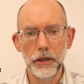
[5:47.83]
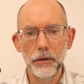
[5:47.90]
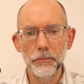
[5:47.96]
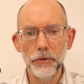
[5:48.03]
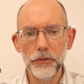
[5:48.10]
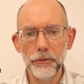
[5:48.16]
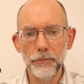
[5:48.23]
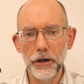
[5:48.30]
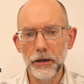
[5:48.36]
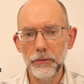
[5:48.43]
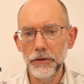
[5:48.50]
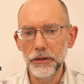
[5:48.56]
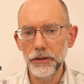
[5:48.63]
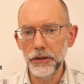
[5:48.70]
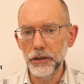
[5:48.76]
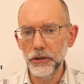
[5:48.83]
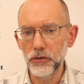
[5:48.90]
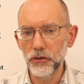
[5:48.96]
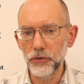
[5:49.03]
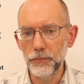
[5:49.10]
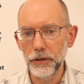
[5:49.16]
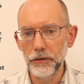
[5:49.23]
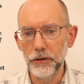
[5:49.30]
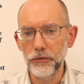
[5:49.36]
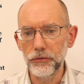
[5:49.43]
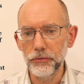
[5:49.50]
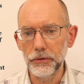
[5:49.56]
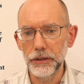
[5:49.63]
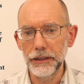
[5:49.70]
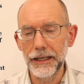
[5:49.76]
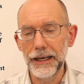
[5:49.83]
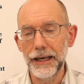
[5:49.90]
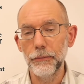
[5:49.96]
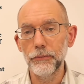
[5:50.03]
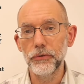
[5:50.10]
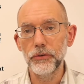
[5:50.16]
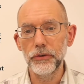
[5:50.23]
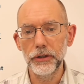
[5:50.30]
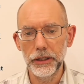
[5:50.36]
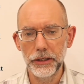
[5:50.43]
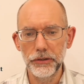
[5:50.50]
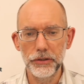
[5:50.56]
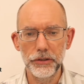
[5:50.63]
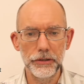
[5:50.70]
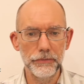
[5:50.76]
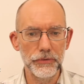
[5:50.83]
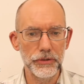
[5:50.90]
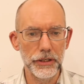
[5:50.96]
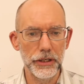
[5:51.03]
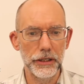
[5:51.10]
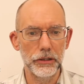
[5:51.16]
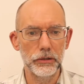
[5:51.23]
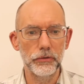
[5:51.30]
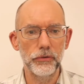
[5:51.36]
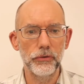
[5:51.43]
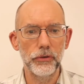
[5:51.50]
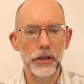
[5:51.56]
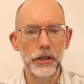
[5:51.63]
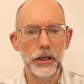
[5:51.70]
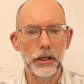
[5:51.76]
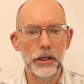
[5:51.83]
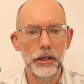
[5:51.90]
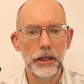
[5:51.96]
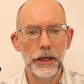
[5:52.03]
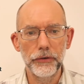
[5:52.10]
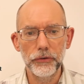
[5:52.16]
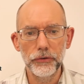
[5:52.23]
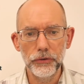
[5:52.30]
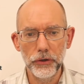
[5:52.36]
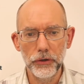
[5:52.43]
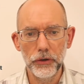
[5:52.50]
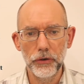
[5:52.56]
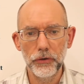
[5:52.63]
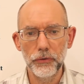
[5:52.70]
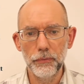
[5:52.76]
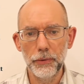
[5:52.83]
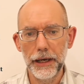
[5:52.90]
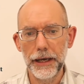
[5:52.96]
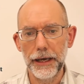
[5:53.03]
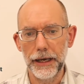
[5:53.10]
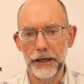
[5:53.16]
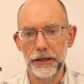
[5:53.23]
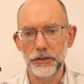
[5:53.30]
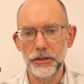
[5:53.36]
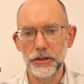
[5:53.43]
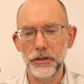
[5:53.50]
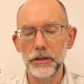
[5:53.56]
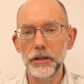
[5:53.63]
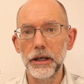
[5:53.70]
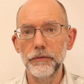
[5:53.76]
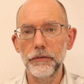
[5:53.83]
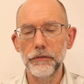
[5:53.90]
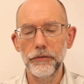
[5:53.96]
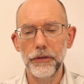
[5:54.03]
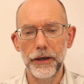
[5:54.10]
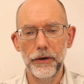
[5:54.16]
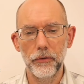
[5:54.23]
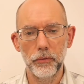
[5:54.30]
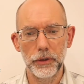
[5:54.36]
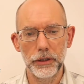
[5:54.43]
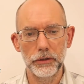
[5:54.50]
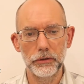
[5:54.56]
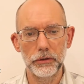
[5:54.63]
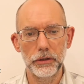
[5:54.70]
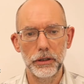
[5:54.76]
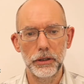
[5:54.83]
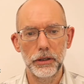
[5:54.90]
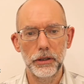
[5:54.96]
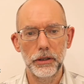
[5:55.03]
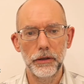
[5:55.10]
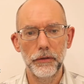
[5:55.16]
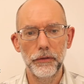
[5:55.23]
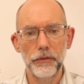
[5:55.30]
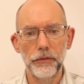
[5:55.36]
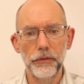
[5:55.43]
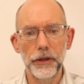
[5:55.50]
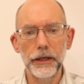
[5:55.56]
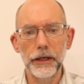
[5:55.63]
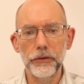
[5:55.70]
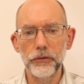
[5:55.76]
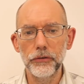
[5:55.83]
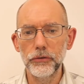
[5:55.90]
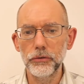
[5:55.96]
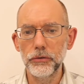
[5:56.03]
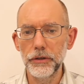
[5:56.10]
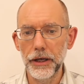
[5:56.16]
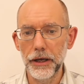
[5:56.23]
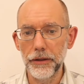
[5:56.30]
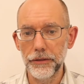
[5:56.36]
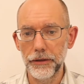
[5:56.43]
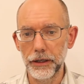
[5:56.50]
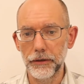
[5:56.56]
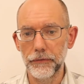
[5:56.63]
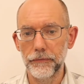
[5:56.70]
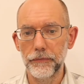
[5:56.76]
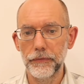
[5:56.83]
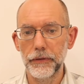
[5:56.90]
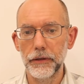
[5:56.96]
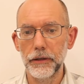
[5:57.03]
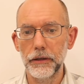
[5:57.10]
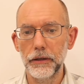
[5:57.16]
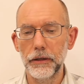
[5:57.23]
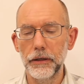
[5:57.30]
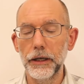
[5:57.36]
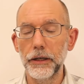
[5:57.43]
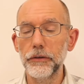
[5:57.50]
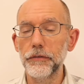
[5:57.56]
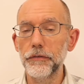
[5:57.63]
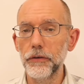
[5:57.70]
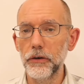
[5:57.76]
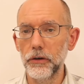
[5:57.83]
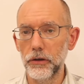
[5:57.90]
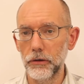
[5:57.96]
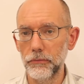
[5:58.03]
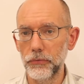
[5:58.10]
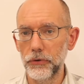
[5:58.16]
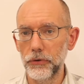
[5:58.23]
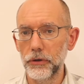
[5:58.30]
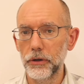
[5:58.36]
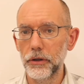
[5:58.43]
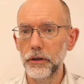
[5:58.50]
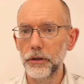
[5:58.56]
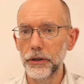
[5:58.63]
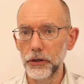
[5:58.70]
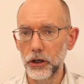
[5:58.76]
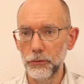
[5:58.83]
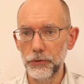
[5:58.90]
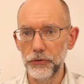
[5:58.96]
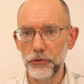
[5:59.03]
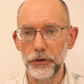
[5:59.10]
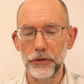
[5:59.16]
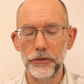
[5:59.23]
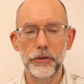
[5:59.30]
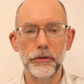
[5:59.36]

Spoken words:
But the moment these spirits relapsed into themselves and turned back to the love of their will, they understood nothing and affirmed the opposite.